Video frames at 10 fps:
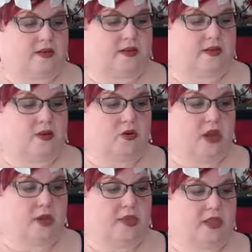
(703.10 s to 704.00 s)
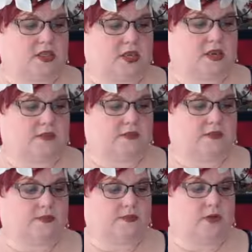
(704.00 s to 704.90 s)
No comments yet?
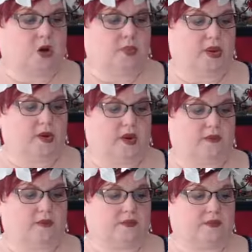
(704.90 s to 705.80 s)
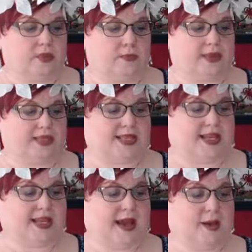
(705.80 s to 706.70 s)
I hope I don't, I'm not missing
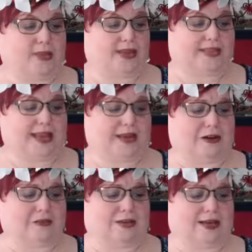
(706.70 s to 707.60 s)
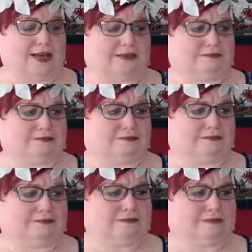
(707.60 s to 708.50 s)
any comments. I hope not.
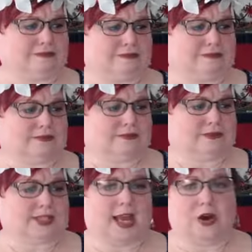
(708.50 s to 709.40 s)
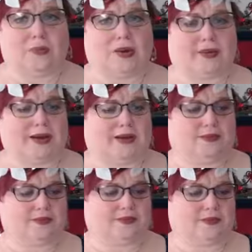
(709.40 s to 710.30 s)
I hope I'm
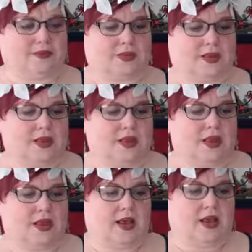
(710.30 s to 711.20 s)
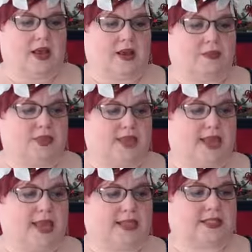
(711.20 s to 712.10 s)
not. Um, the
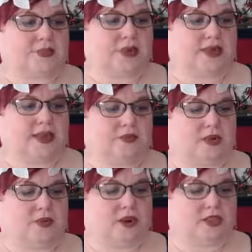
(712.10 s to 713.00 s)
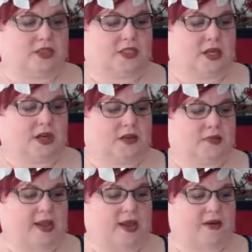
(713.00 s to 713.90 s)
next one that we want to talk
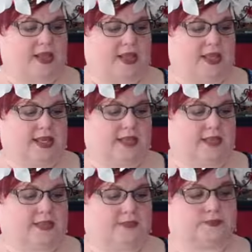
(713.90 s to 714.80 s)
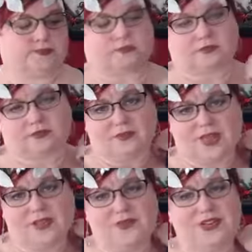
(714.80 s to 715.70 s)
about is
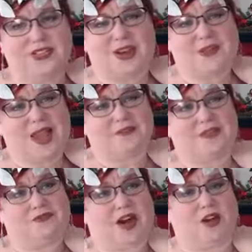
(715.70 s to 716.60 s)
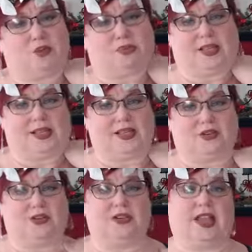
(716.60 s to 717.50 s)
if you don't have a fireplace
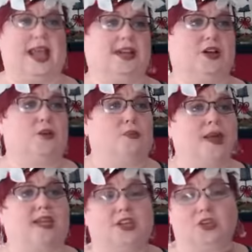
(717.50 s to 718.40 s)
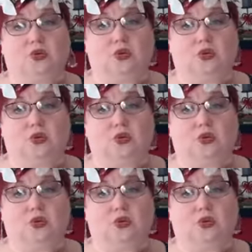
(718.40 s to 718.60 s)
or you can't go make a Yule